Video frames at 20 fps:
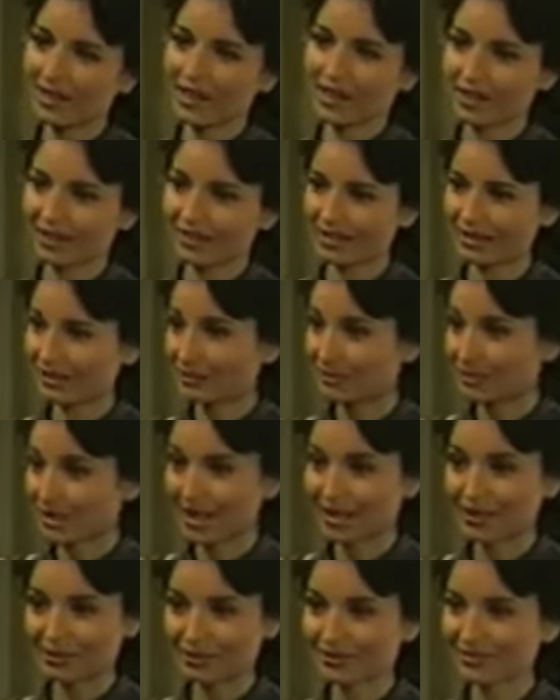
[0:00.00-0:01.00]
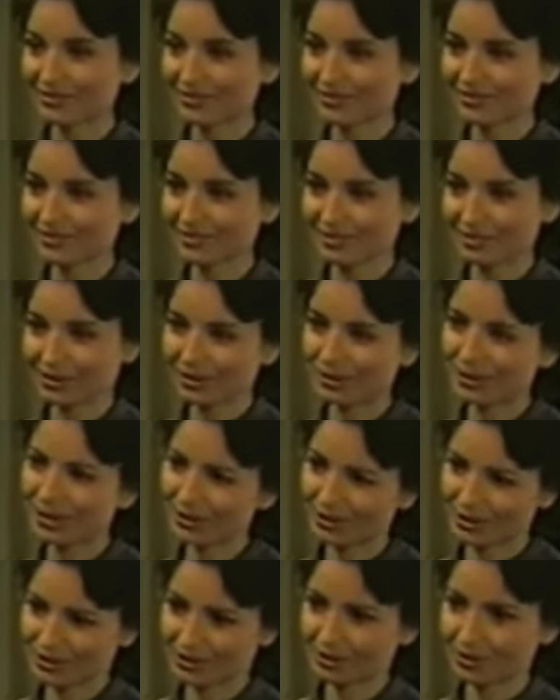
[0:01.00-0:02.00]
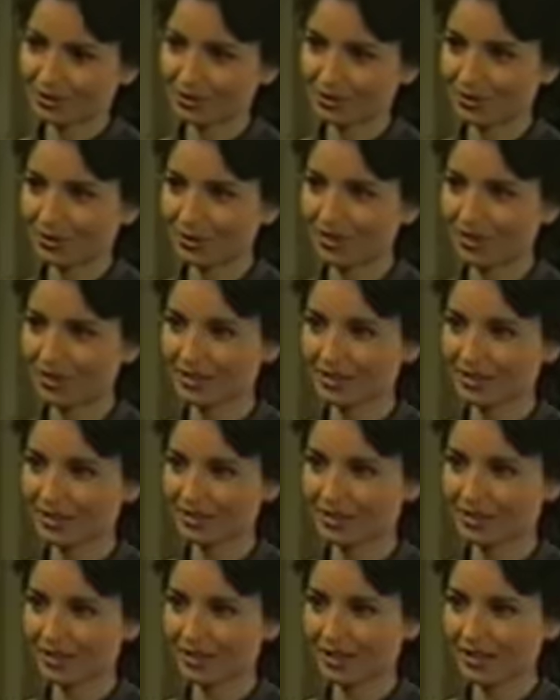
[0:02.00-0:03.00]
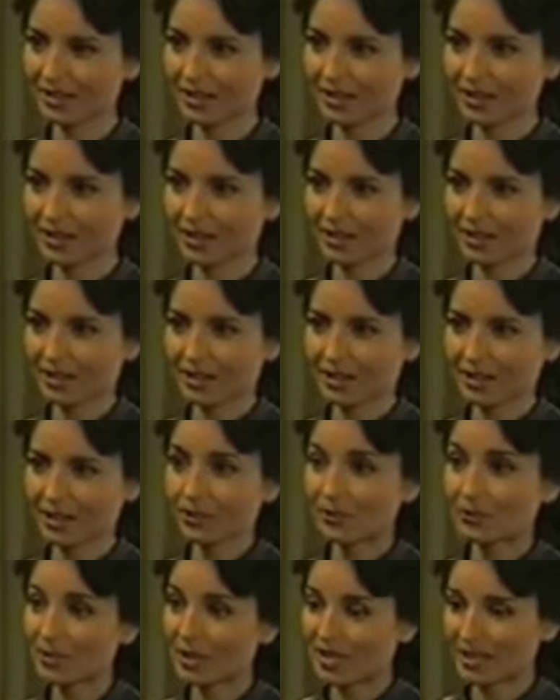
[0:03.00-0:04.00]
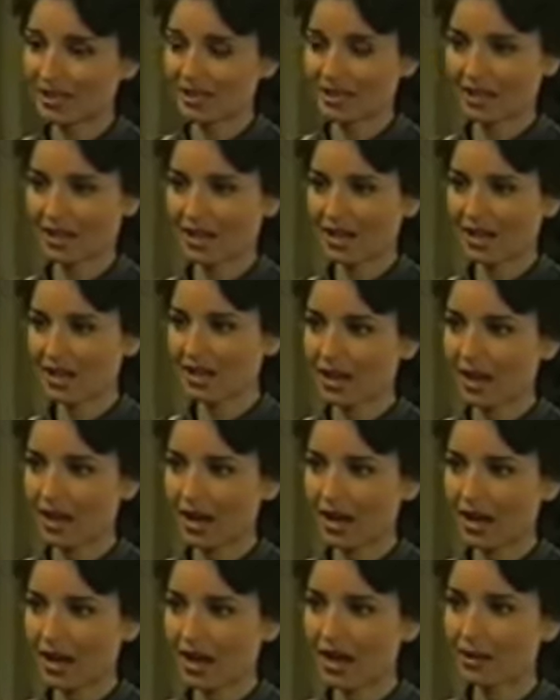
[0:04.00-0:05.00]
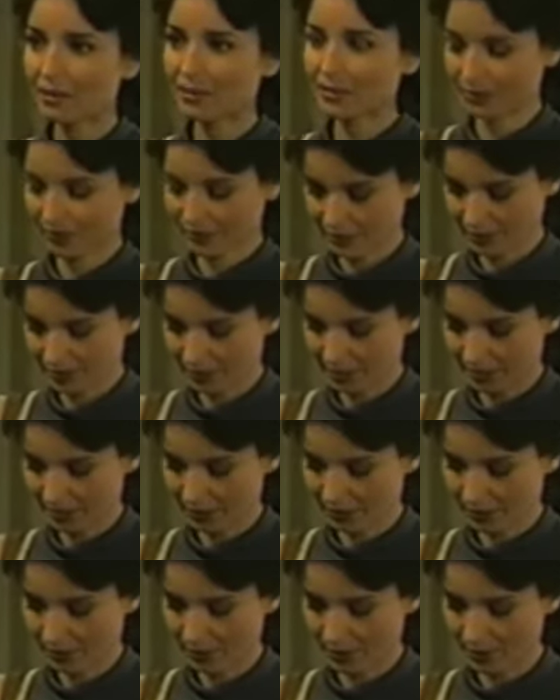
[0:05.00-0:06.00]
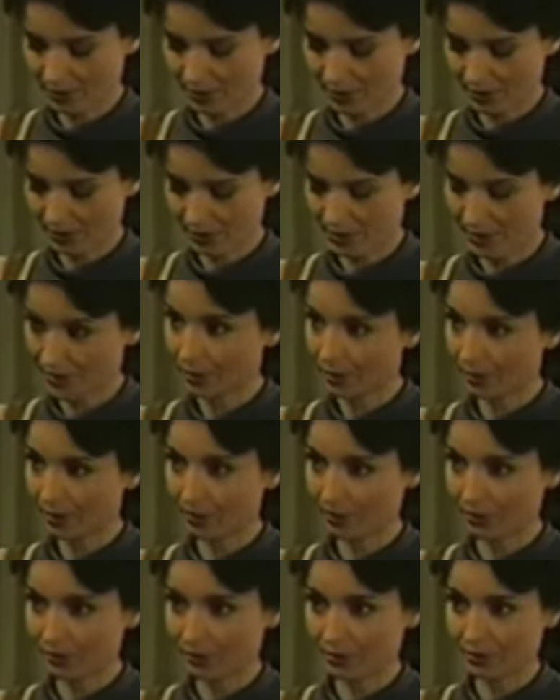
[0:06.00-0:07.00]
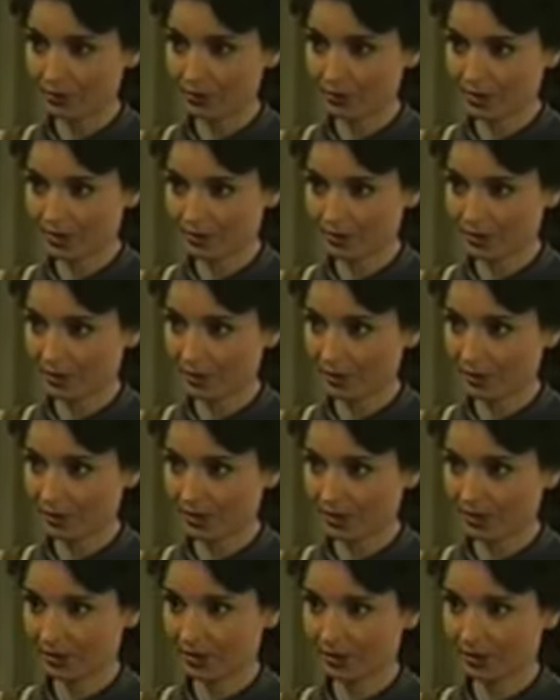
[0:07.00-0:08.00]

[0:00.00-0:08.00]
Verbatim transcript: And deep down, you know it too. Look, Bianca, I'm afraid I know what's been disturbing you so deeply.